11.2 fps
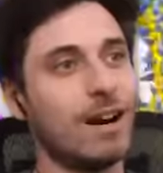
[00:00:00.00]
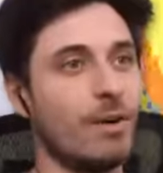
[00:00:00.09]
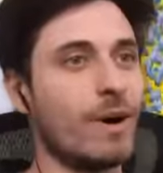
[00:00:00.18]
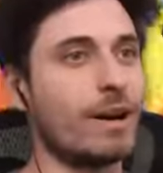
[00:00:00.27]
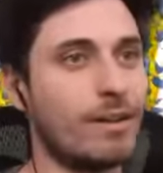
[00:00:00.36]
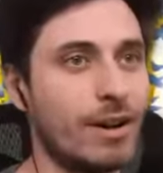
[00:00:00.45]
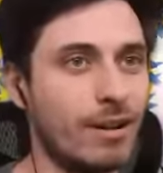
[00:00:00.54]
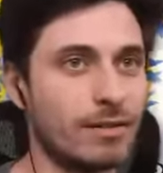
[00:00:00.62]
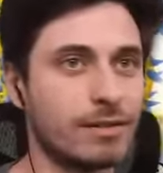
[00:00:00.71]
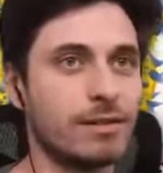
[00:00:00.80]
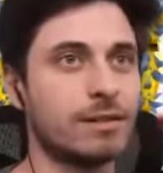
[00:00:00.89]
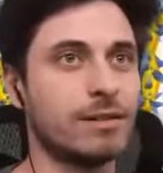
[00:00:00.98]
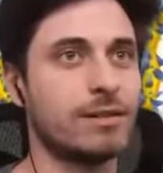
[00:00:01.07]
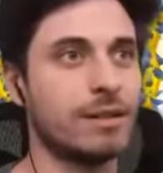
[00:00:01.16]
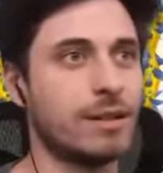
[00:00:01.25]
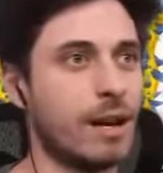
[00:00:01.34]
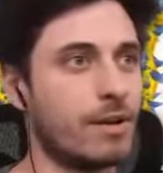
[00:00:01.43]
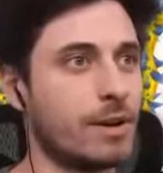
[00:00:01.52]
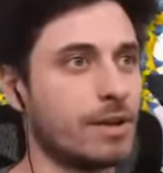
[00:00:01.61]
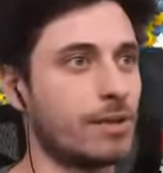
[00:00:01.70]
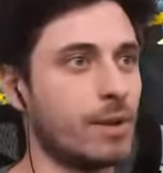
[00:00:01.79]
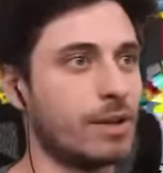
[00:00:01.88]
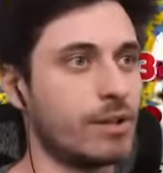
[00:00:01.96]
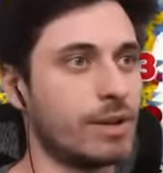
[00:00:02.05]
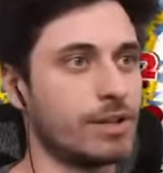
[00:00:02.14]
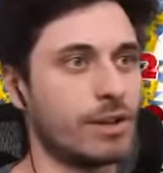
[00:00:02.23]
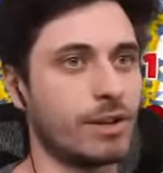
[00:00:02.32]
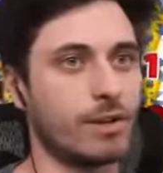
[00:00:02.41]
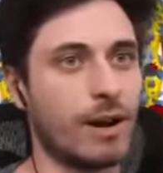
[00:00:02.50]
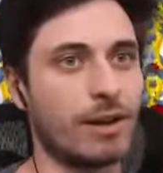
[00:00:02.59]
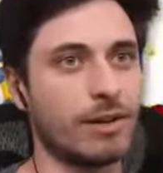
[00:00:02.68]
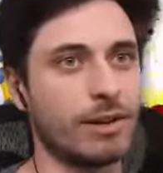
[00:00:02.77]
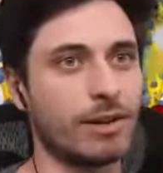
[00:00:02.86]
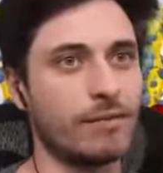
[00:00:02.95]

Oh, I don't know. How do I, what, do I just click around looking